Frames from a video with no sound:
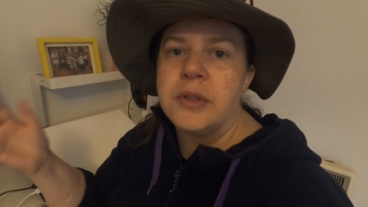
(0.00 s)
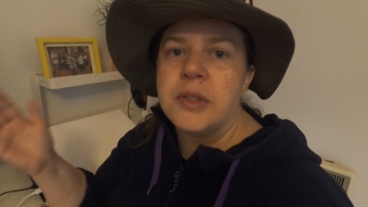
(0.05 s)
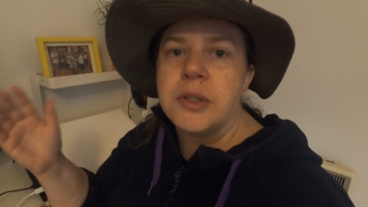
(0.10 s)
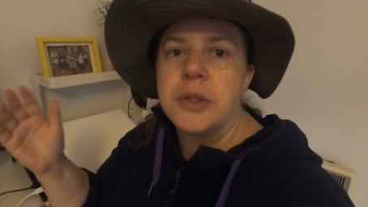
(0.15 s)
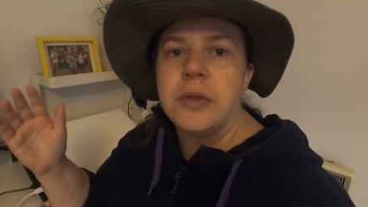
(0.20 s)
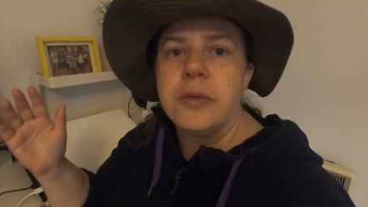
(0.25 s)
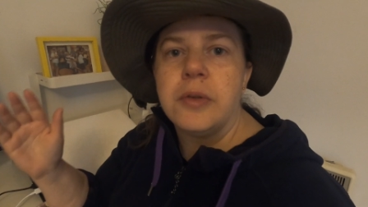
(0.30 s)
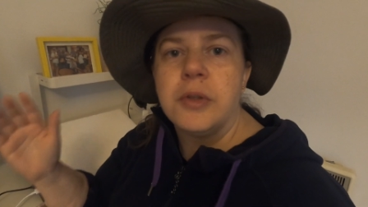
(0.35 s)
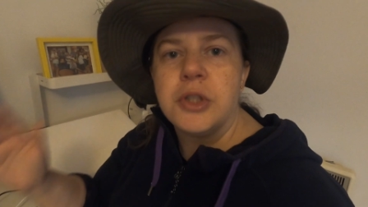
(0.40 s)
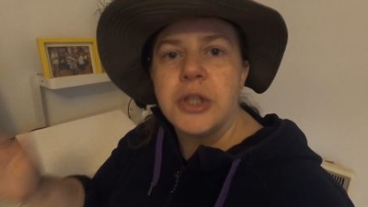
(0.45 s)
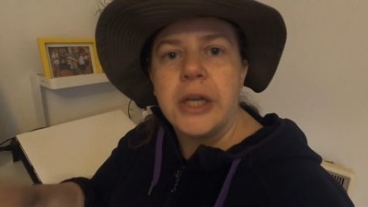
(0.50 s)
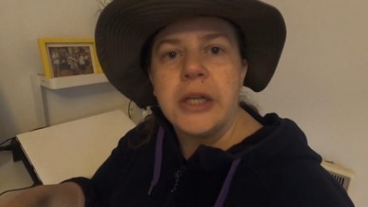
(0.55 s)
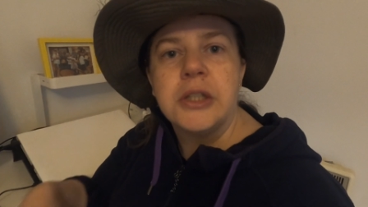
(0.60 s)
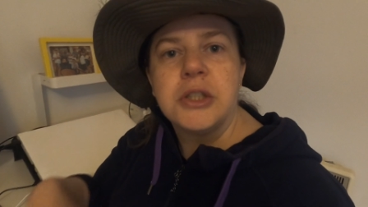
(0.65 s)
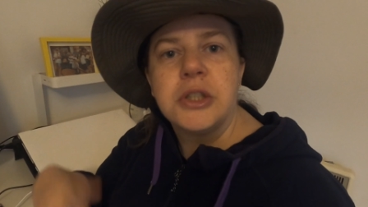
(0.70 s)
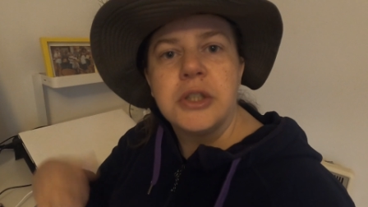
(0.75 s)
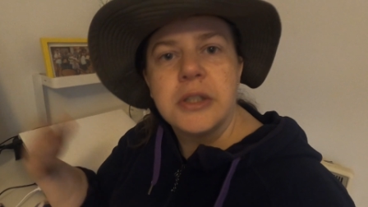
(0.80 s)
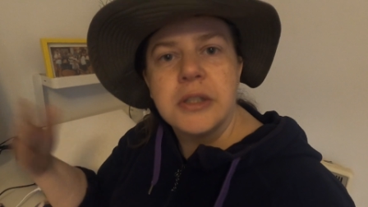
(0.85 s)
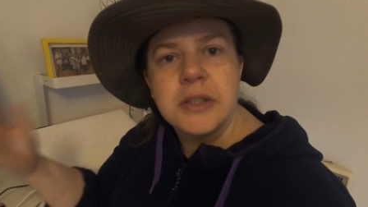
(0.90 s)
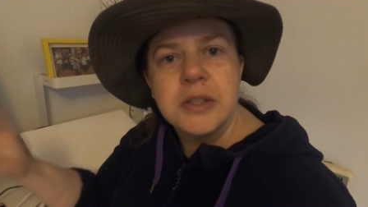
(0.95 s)
And so if you
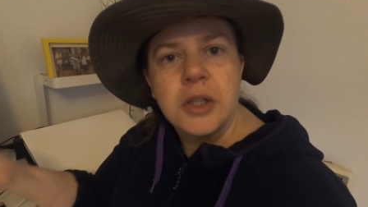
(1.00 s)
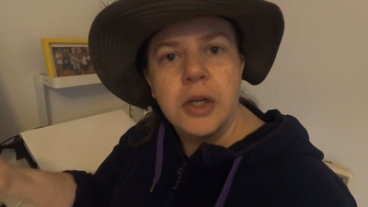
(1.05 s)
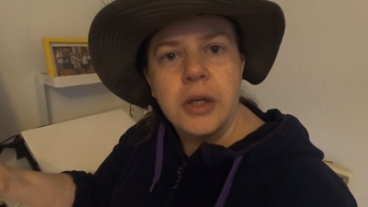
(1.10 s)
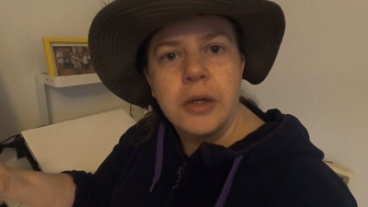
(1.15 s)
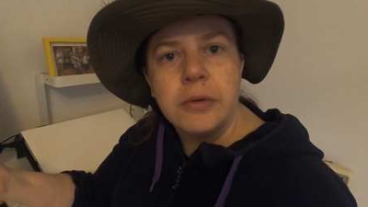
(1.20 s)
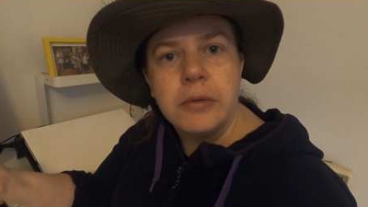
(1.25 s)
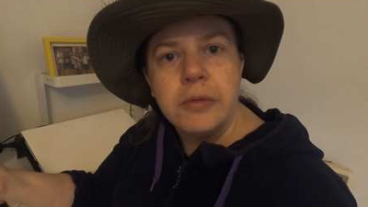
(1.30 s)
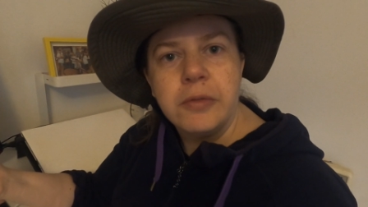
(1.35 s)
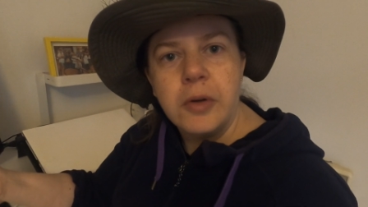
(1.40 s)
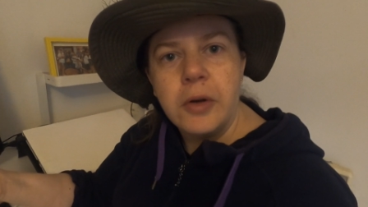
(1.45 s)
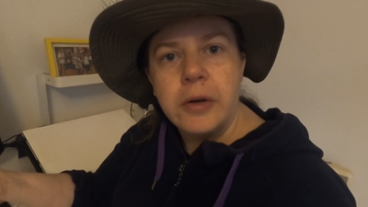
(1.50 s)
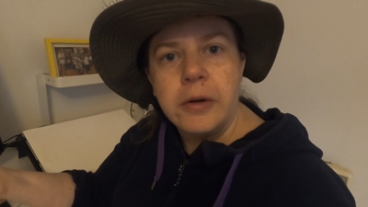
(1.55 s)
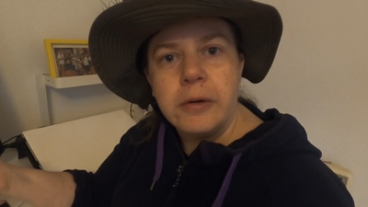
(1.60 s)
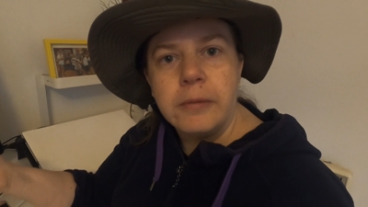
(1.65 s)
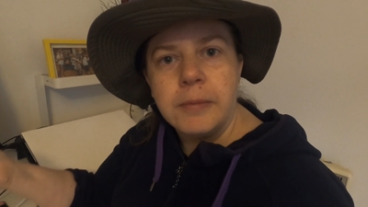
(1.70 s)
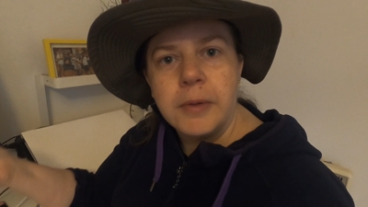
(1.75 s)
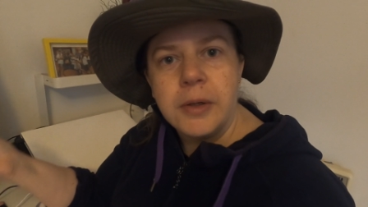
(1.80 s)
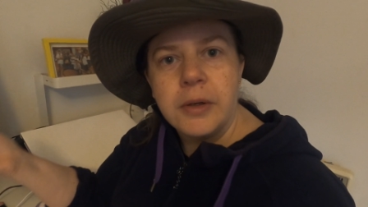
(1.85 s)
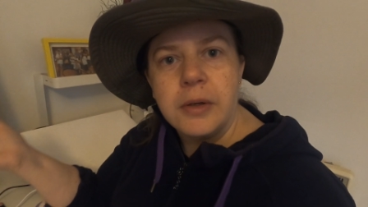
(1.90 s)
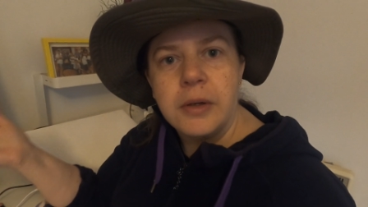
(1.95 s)
change the external
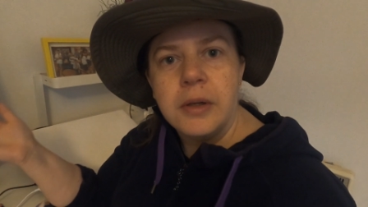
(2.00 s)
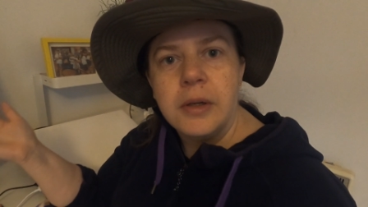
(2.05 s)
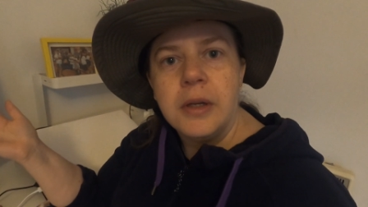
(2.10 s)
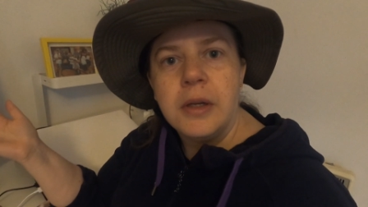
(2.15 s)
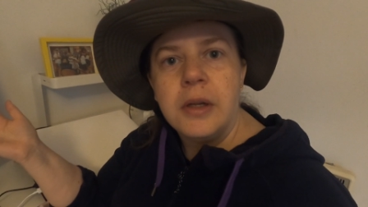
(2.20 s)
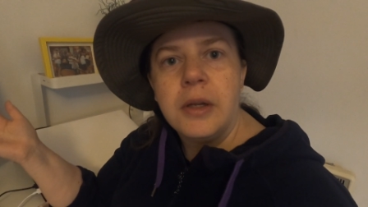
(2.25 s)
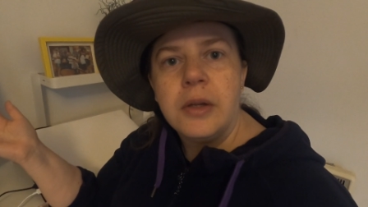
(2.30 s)
environment,